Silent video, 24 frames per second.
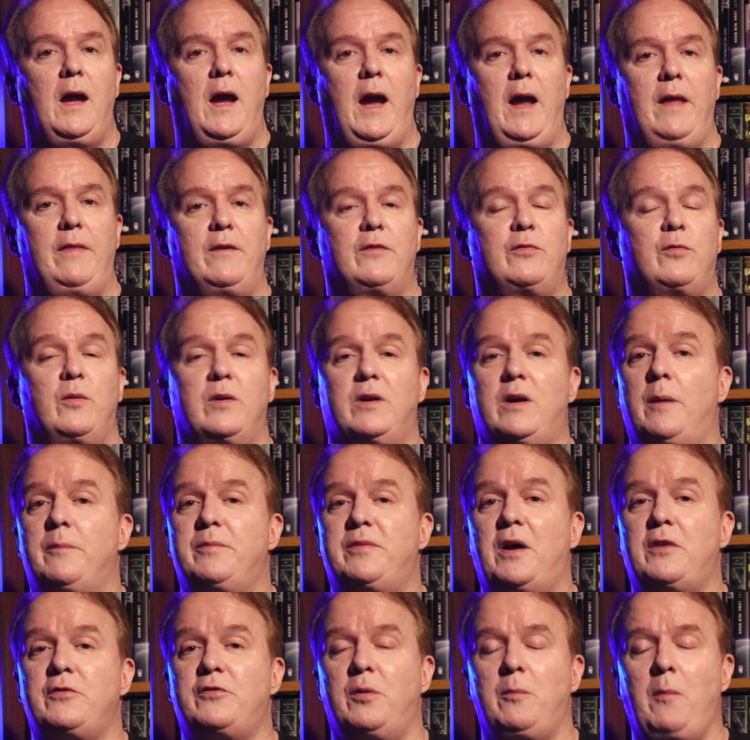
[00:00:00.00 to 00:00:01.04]
And this one
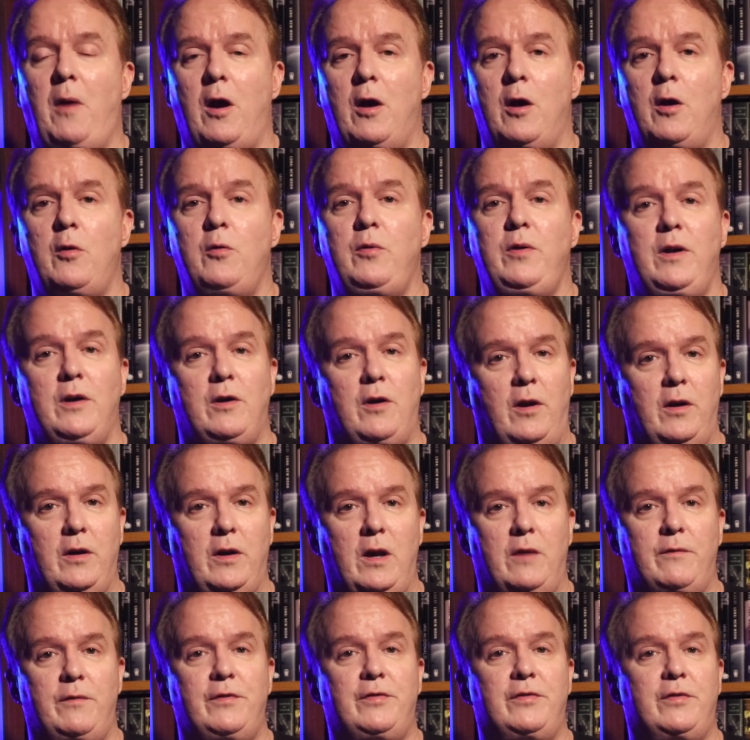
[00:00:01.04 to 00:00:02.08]
comes out tomorrow in
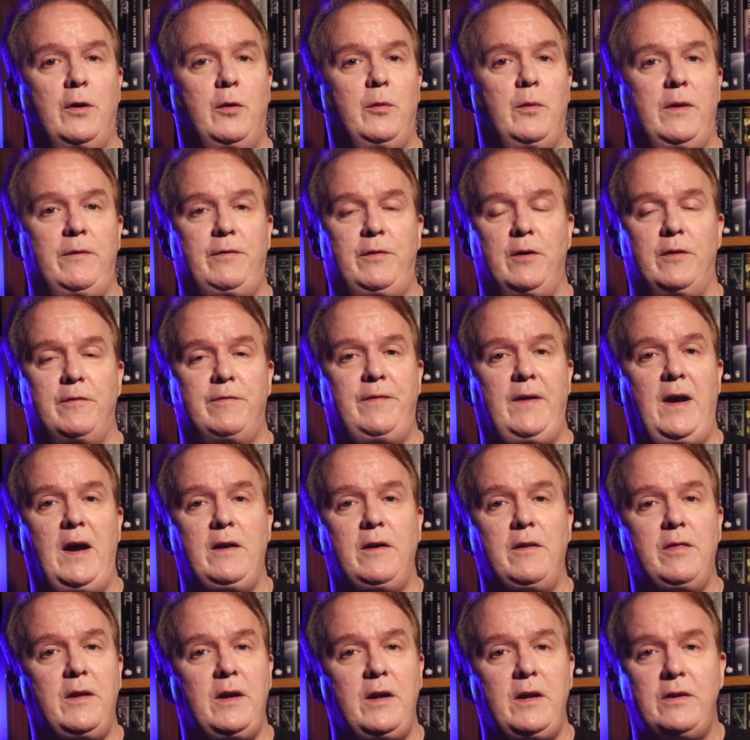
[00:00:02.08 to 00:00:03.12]
hardcover, so if you're a
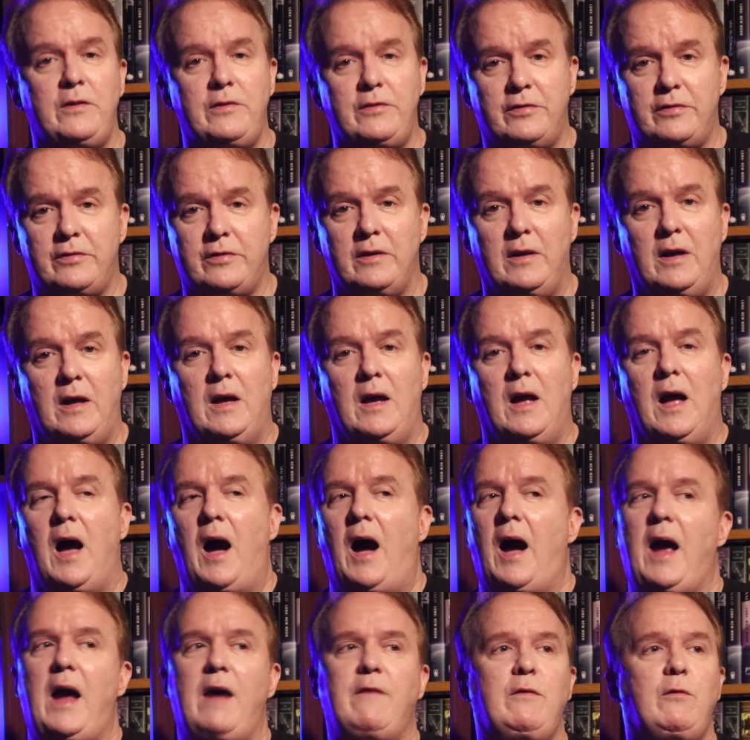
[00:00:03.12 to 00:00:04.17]
fan of these,
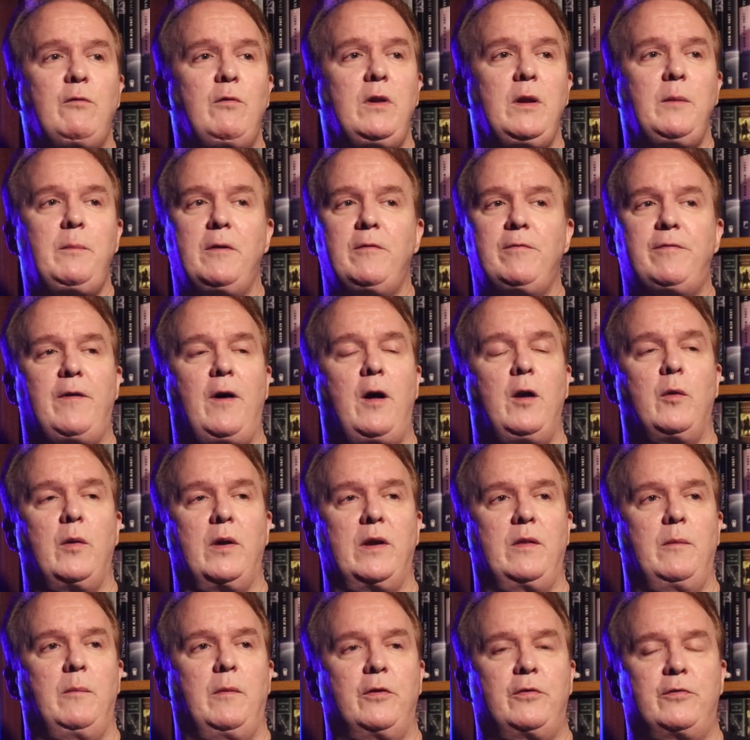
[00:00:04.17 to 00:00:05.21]
I haven't really been
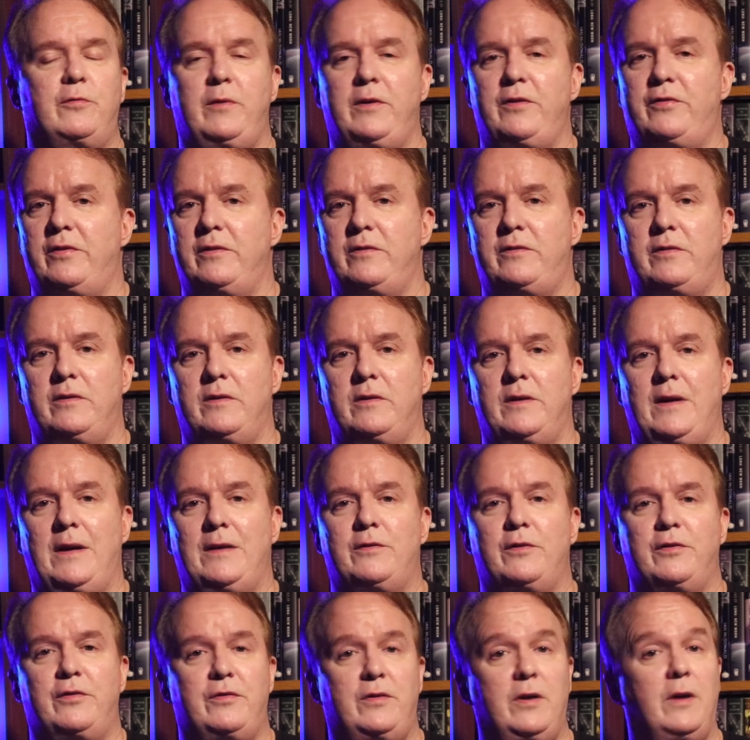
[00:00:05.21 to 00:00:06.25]
following the most recent uh,
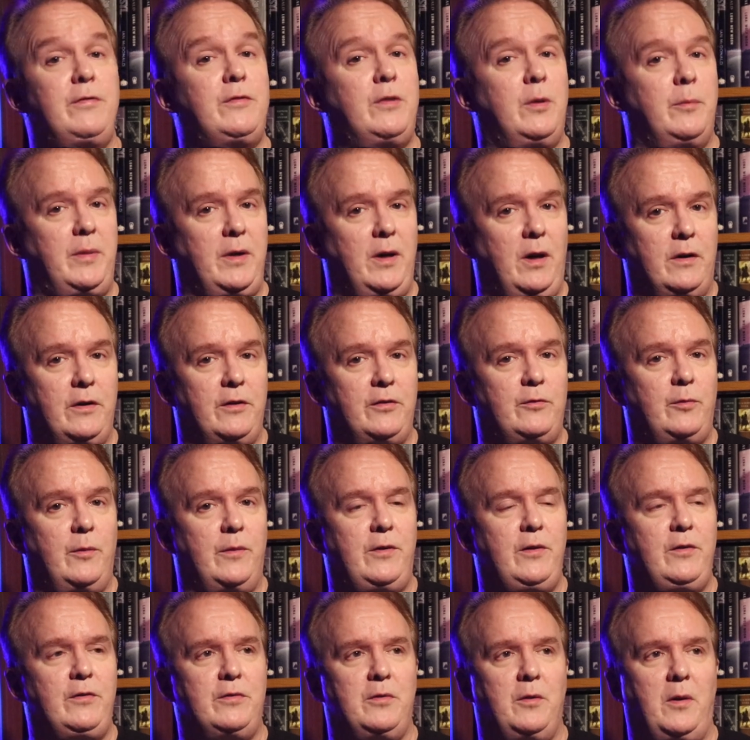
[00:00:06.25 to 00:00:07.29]
Ender stuff, to be honest
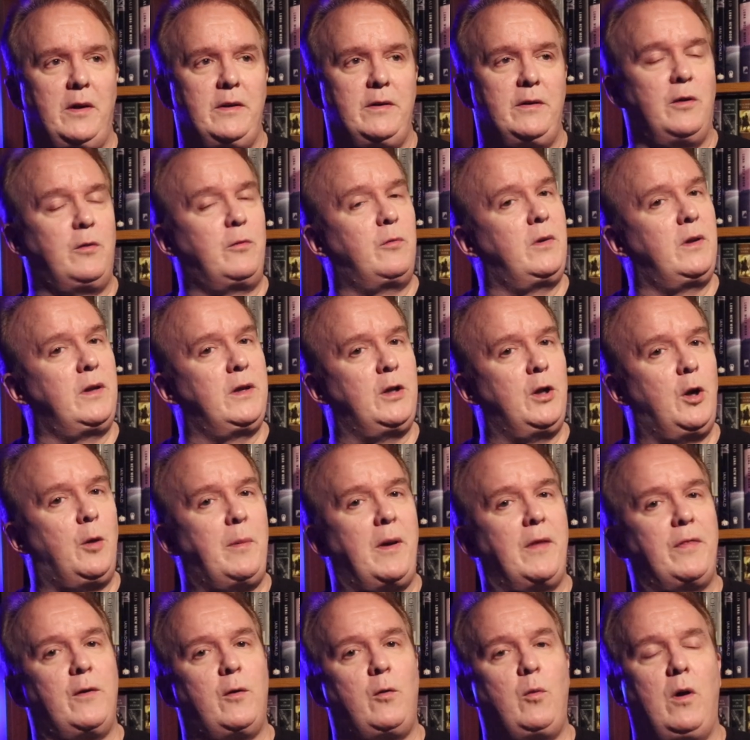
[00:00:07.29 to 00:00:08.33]
with you, so I don't really know
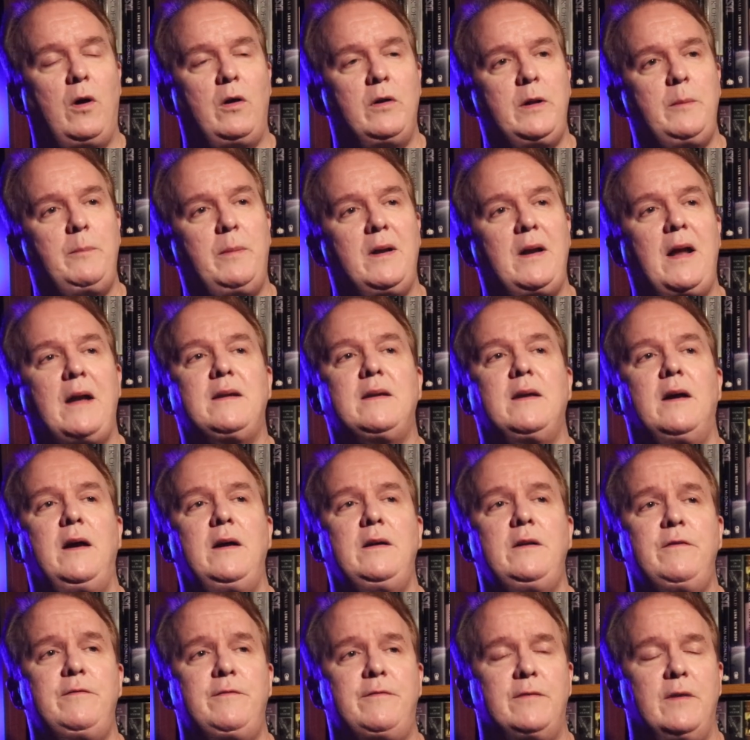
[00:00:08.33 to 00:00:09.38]
about the quality, but I
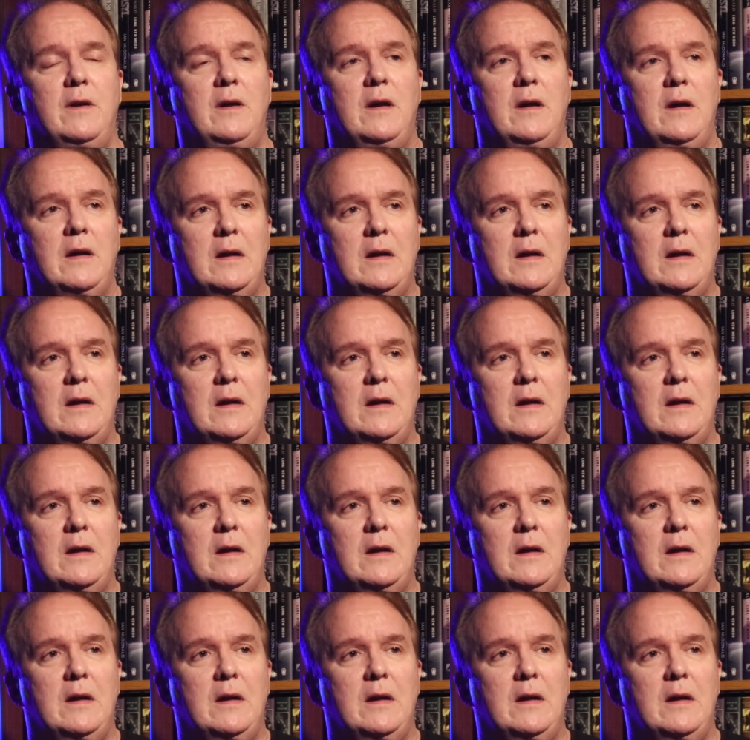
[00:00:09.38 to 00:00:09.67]
kind of,